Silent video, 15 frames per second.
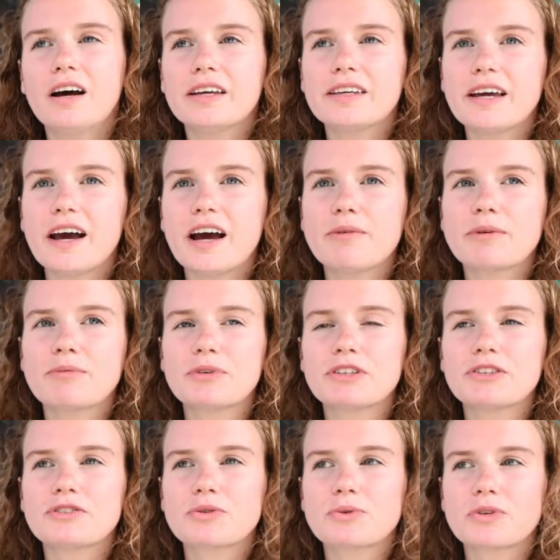Yeah, I mean,
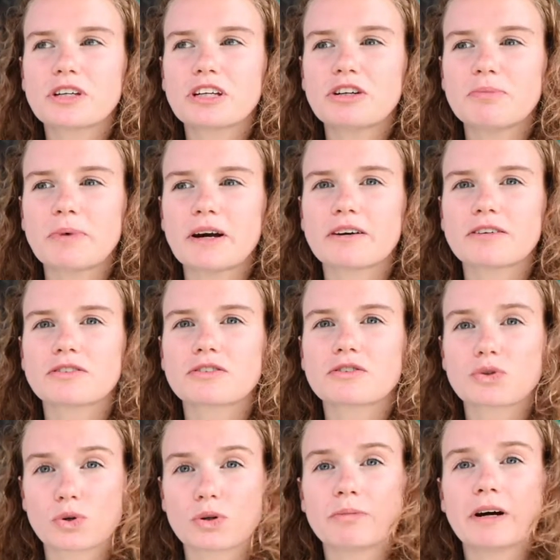when you're talking about
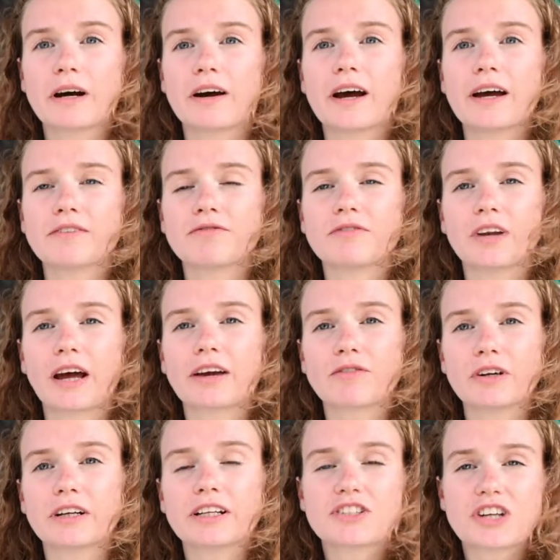trauma and like
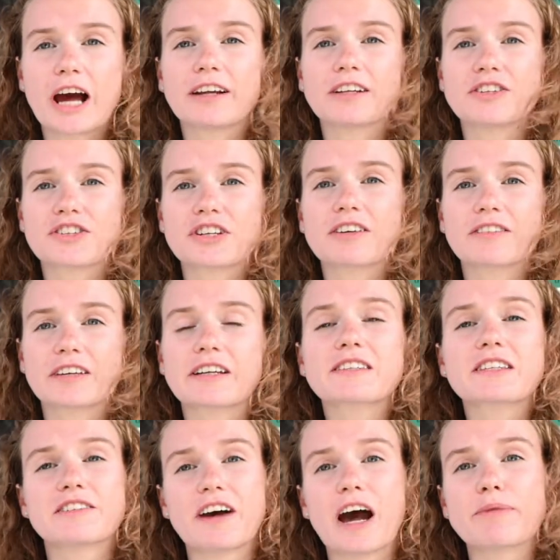really challenging
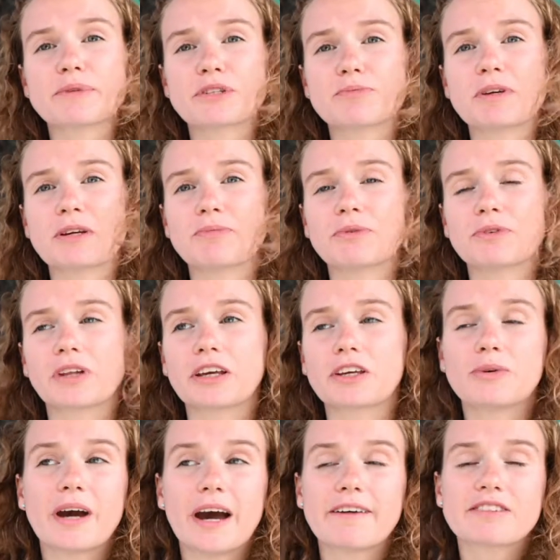things that have happened to people, like,
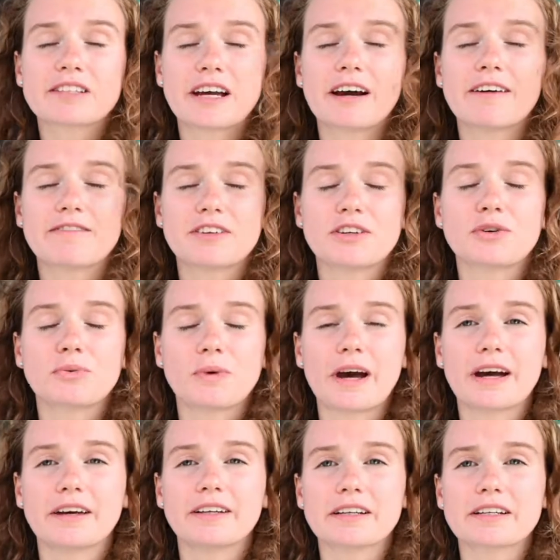you have to have the
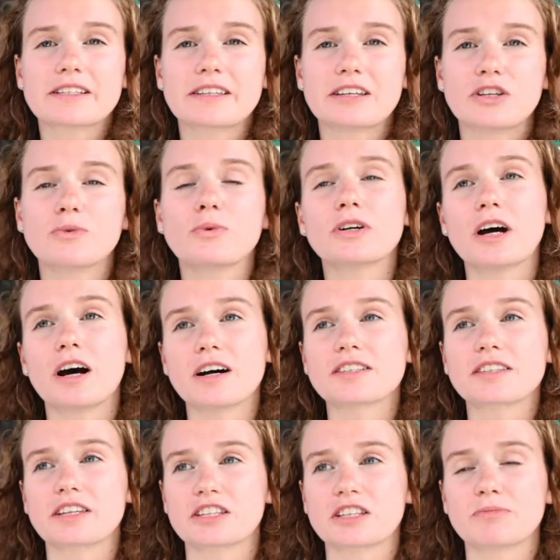awareness that you were
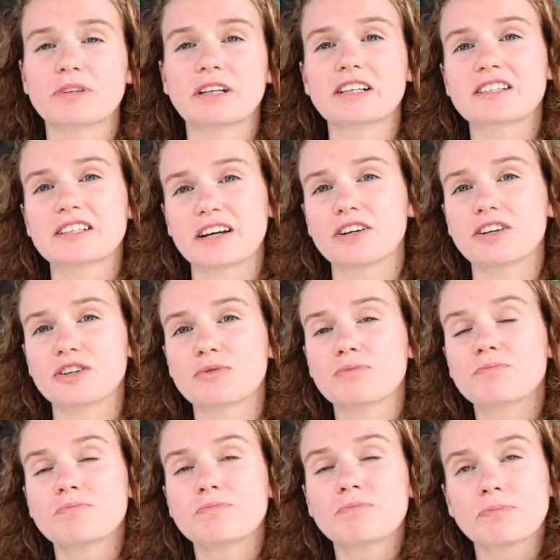asking somebody to tell you
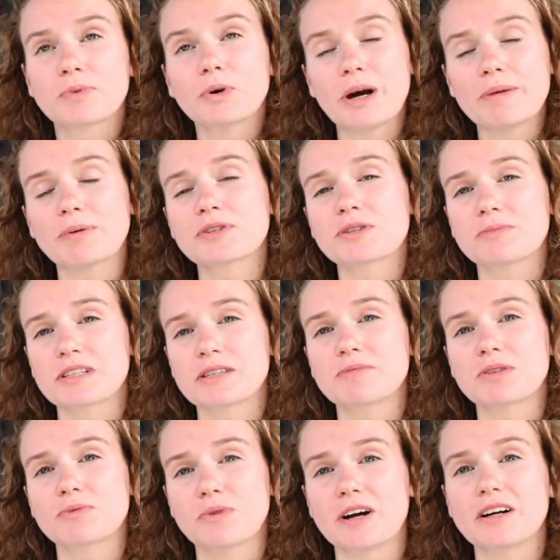quite possibly some
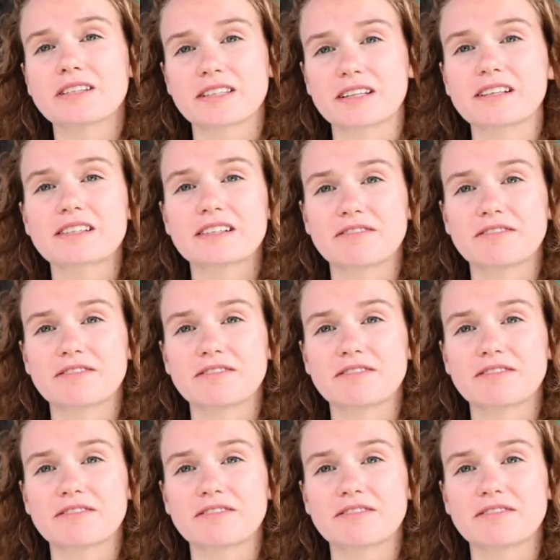of the worst things that